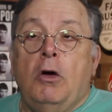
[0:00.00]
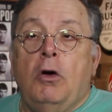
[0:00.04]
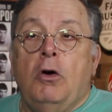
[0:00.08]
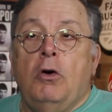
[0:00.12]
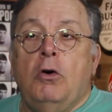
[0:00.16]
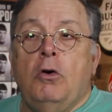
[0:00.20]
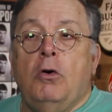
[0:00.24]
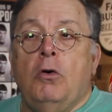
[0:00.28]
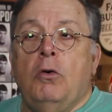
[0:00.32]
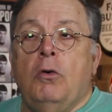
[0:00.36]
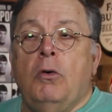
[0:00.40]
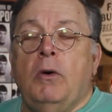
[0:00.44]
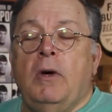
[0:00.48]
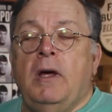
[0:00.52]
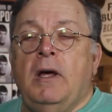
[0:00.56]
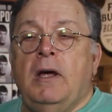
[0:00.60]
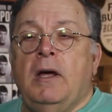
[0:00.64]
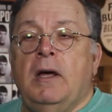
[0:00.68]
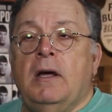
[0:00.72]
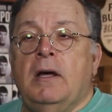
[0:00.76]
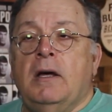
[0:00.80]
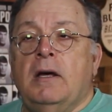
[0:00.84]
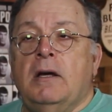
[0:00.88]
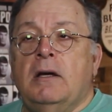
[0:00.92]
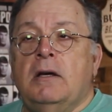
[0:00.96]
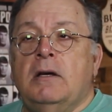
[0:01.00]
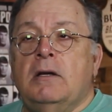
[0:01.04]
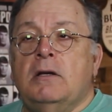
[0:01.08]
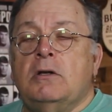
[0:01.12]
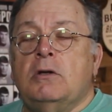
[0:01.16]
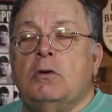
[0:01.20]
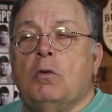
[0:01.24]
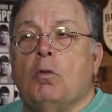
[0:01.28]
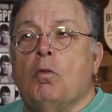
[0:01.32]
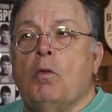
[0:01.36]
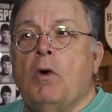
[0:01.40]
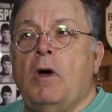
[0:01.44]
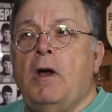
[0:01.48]
who is
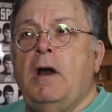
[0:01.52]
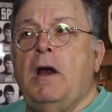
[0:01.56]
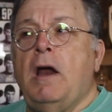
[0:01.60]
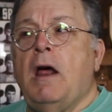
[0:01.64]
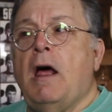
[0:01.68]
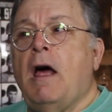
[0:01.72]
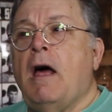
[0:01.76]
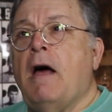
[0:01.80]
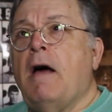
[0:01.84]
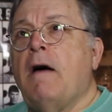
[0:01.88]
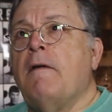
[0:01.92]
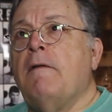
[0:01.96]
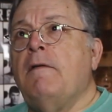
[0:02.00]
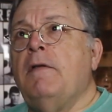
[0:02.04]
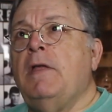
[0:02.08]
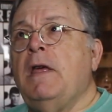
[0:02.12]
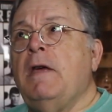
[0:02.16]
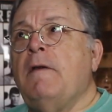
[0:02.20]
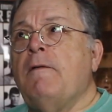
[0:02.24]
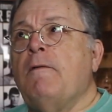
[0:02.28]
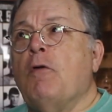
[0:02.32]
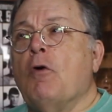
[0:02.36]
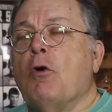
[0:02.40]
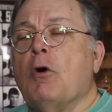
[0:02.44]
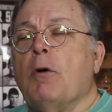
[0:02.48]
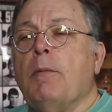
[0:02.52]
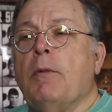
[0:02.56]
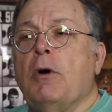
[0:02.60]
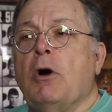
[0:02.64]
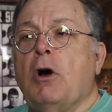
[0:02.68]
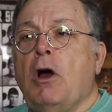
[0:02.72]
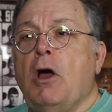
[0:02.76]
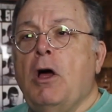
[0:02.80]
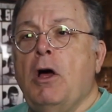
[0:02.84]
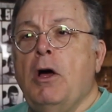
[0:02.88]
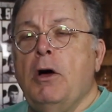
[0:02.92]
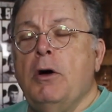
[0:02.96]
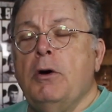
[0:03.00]
one of the former
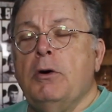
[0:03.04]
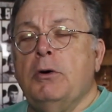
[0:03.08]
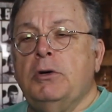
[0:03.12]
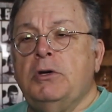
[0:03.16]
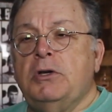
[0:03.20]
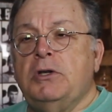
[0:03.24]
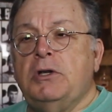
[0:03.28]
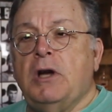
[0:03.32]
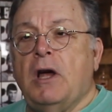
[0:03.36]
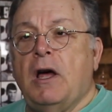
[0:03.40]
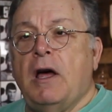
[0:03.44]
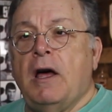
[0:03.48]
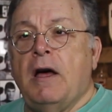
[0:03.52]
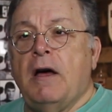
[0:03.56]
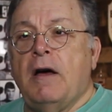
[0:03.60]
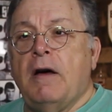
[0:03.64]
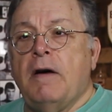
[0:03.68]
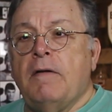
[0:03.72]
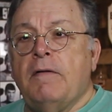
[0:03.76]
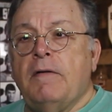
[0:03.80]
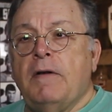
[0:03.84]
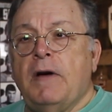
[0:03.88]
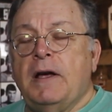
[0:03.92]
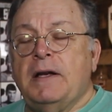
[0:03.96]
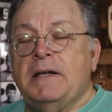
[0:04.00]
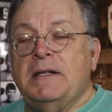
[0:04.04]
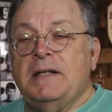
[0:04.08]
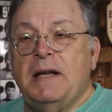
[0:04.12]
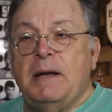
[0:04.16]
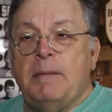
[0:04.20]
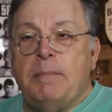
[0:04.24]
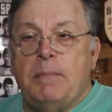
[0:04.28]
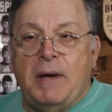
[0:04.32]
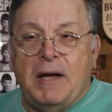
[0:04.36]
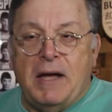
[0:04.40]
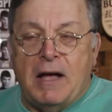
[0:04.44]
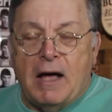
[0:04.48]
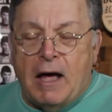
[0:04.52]
host of a
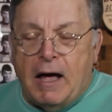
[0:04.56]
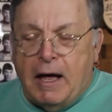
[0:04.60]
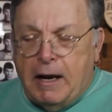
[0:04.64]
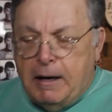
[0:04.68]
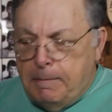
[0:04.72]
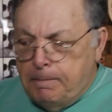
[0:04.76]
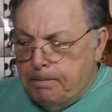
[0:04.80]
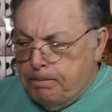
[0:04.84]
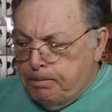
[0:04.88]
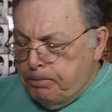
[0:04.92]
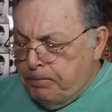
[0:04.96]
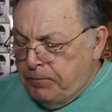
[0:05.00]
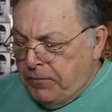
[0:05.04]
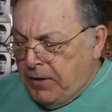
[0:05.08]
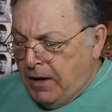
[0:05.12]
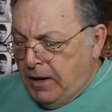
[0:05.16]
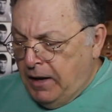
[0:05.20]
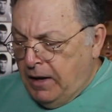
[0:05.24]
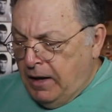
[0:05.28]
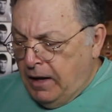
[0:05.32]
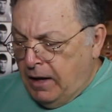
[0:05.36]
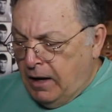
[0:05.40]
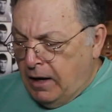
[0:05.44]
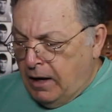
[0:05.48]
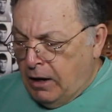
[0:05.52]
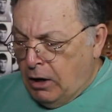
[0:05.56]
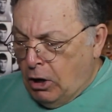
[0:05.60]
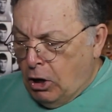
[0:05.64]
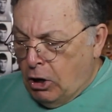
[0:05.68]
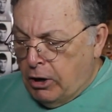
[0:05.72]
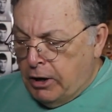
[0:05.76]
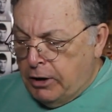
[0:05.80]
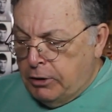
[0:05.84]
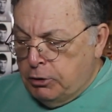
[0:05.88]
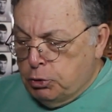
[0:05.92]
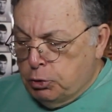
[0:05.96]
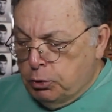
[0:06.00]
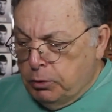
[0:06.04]
symbiote uh,
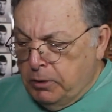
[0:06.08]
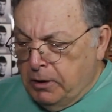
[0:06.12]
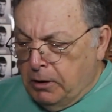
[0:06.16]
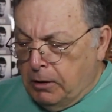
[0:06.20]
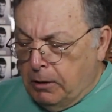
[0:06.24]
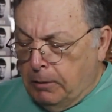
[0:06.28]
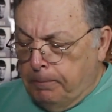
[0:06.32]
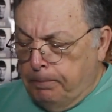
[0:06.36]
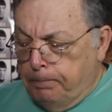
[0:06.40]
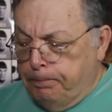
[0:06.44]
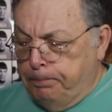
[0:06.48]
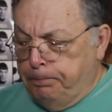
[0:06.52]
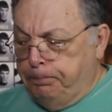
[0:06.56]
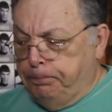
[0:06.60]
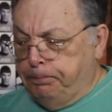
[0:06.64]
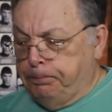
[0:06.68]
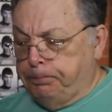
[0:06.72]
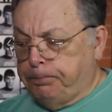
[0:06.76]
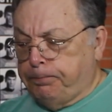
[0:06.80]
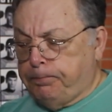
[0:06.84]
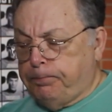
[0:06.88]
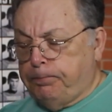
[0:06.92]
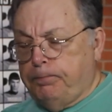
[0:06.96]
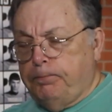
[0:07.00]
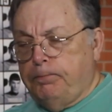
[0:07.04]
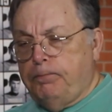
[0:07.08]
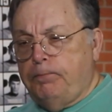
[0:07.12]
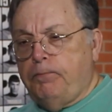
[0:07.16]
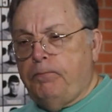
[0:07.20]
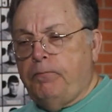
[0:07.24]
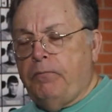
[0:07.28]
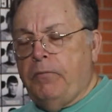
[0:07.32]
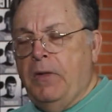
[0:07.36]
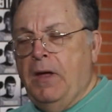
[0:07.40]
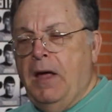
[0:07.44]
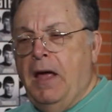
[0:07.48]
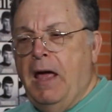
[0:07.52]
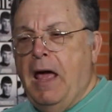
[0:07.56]
on Trill.
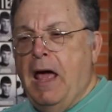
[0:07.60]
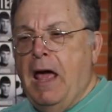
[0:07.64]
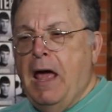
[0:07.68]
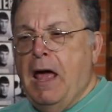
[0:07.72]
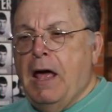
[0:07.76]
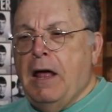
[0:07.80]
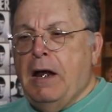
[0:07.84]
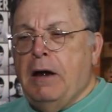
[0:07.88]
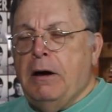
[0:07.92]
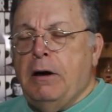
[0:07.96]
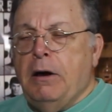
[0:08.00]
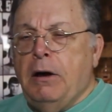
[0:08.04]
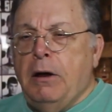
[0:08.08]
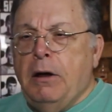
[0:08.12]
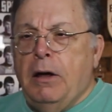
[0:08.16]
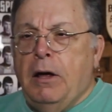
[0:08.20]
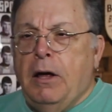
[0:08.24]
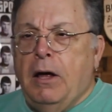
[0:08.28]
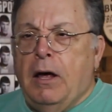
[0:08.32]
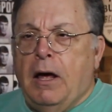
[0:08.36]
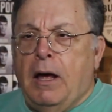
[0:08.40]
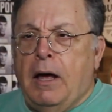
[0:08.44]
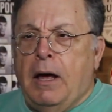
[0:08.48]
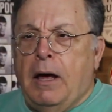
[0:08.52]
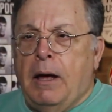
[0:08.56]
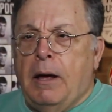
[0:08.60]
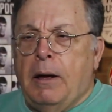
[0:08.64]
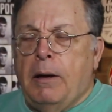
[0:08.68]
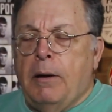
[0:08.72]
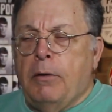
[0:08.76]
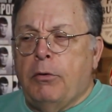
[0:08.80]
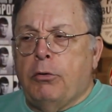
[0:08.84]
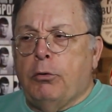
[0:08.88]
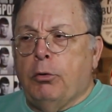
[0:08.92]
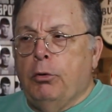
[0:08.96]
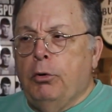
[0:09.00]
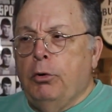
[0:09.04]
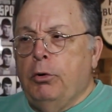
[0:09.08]
And uh,
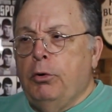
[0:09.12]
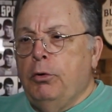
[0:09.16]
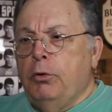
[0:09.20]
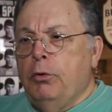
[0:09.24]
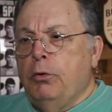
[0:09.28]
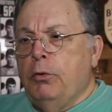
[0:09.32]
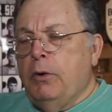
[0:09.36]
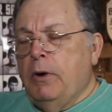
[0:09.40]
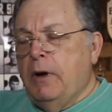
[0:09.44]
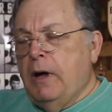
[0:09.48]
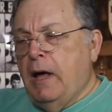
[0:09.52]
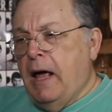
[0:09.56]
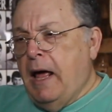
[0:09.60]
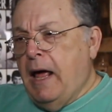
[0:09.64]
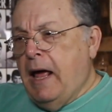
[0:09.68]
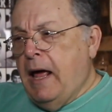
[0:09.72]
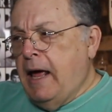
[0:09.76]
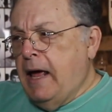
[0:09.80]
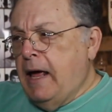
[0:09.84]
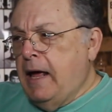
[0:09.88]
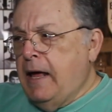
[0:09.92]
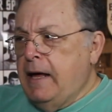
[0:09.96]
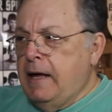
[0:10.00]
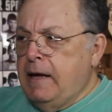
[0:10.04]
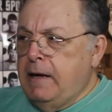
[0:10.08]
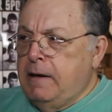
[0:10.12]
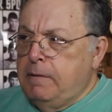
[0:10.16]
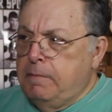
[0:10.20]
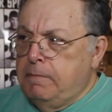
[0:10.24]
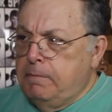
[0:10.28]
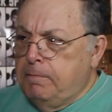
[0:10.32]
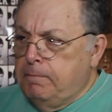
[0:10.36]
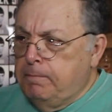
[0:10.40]
through a